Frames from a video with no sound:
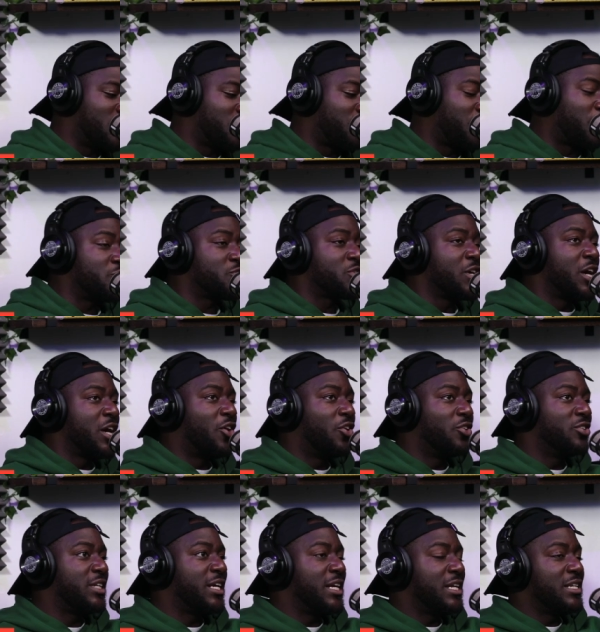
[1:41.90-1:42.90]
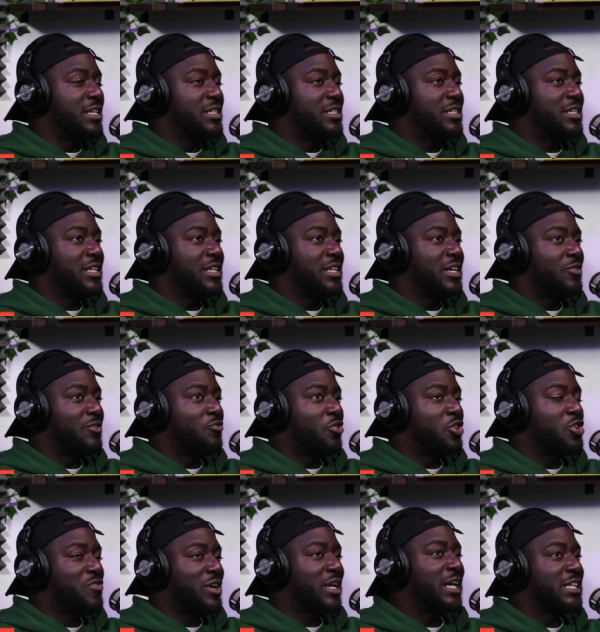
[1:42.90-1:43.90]
though, because on in on
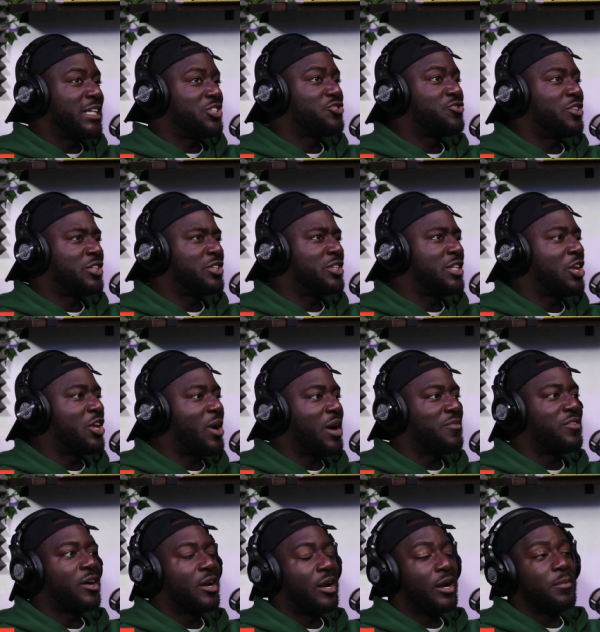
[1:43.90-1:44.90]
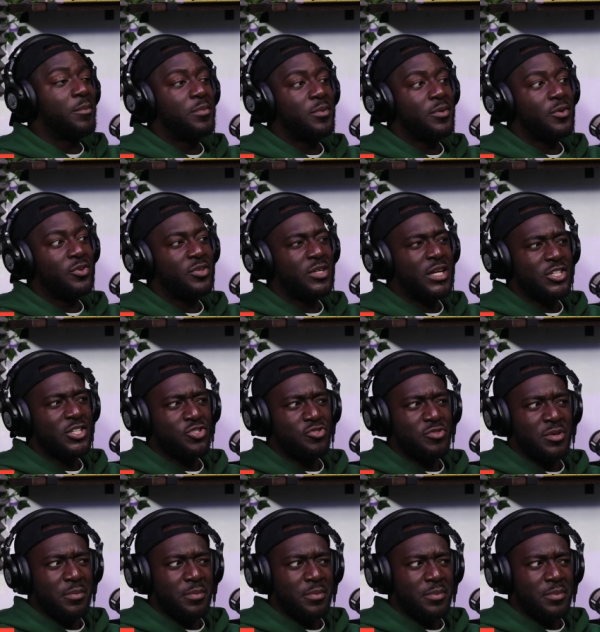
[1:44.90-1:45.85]
the red light district, they don't have a club on that strip.